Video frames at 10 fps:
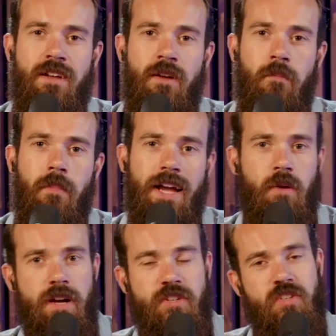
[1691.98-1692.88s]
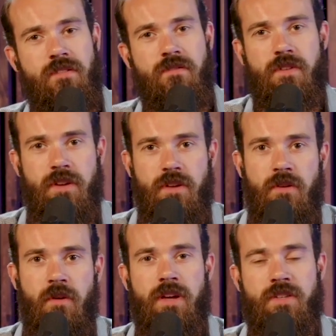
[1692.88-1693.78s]
My question for
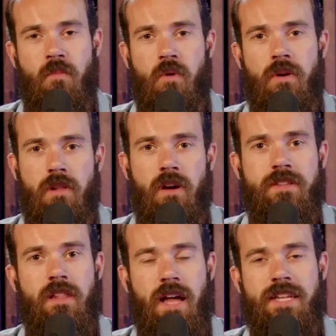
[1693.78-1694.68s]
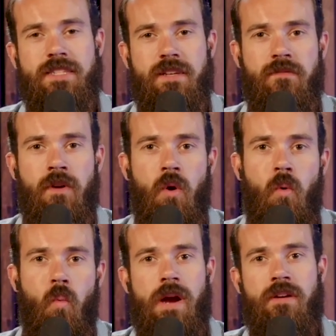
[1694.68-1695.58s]
you is more along the lines of,
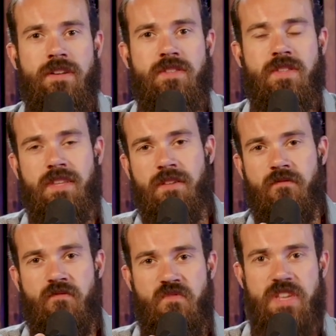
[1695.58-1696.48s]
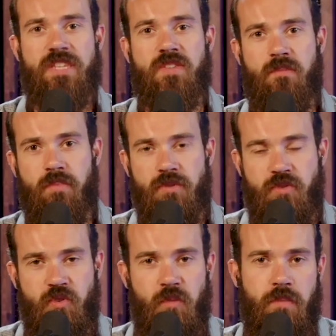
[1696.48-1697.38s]
where does the visible
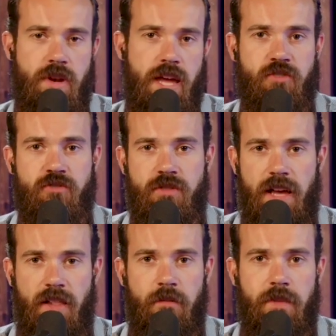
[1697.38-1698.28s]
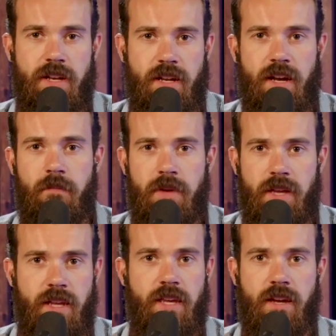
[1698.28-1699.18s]
supernatural element come in
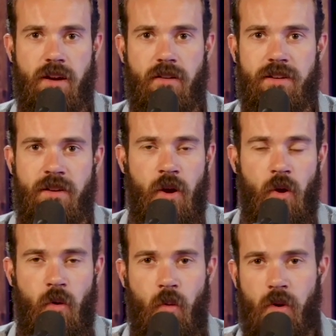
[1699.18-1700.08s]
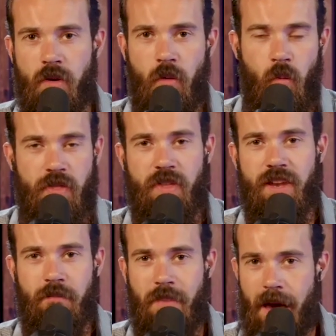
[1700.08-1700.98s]
here? And we're within a
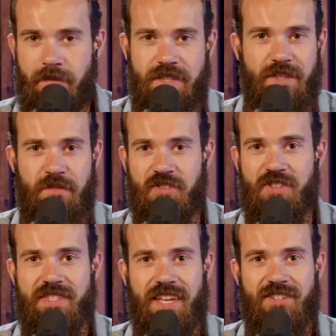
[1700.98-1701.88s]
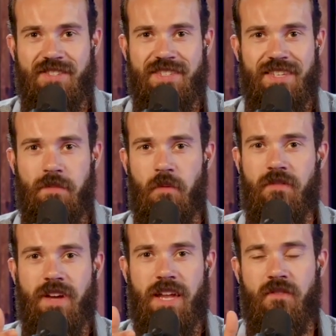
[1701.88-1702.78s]
Baptist missions agency, but we've
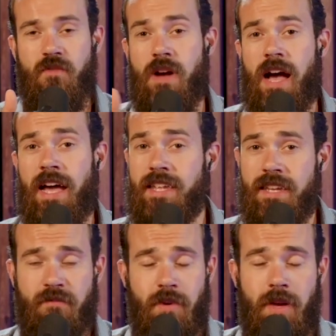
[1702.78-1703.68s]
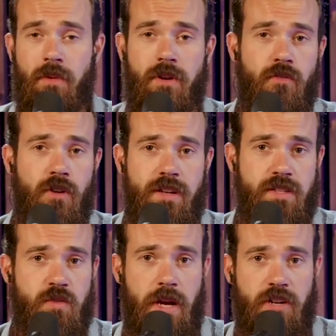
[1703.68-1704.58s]
got a variety of people across the
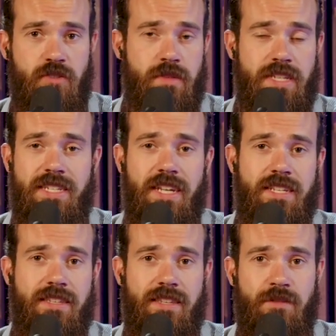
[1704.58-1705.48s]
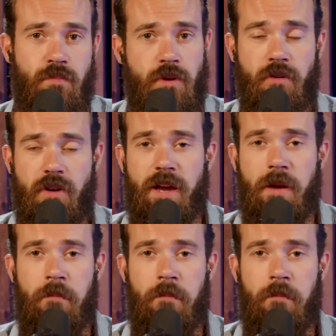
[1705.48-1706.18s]
spectrum listening to this program.